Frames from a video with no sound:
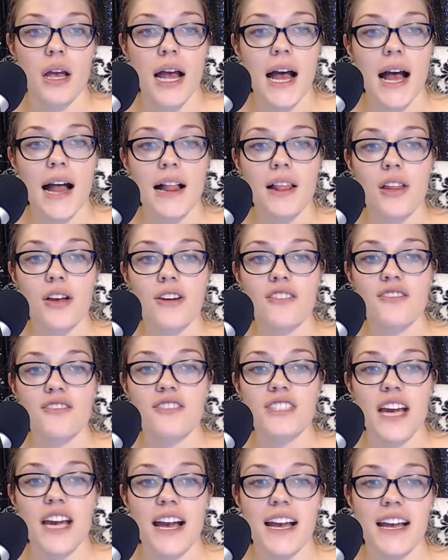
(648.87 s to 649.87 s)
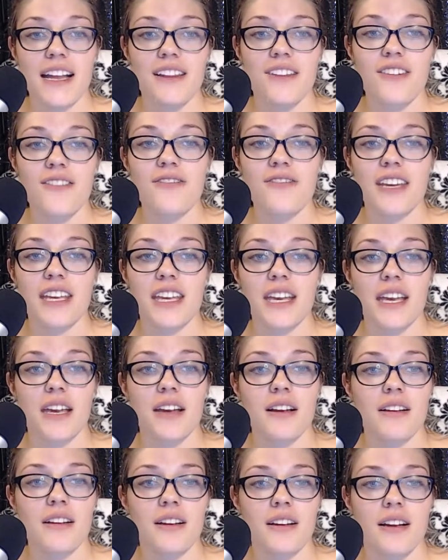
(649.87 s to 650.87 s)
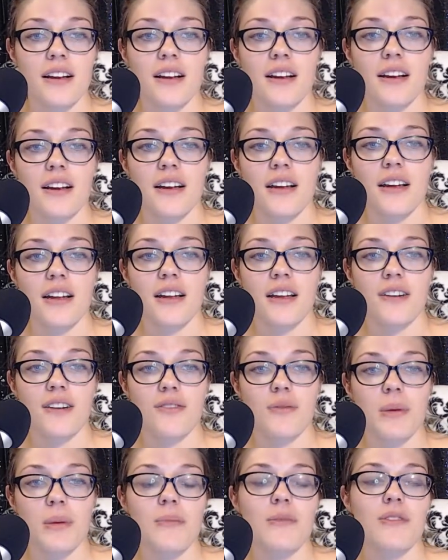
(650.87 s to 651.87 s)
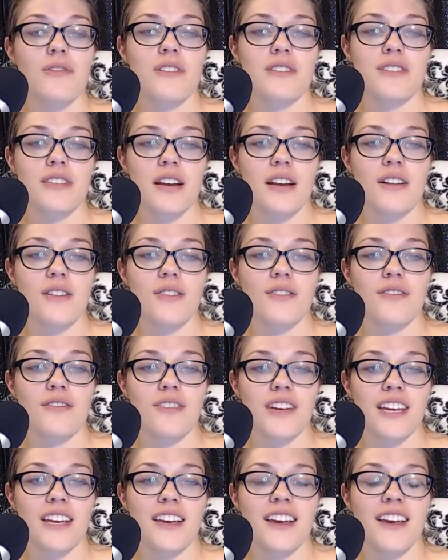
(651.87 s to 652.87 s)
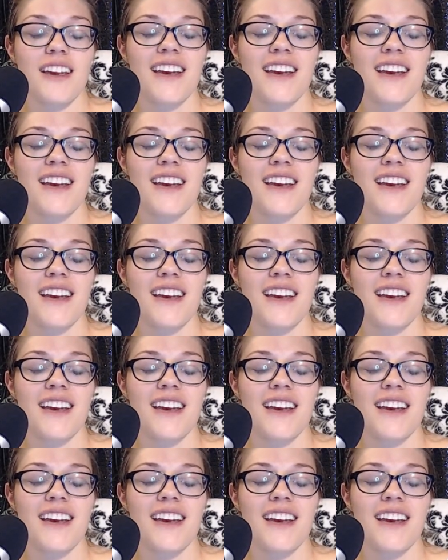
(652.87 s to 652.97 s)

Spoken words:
Hello, Jack. Hello, Vicky. I don't remember if I said hello to Vicky.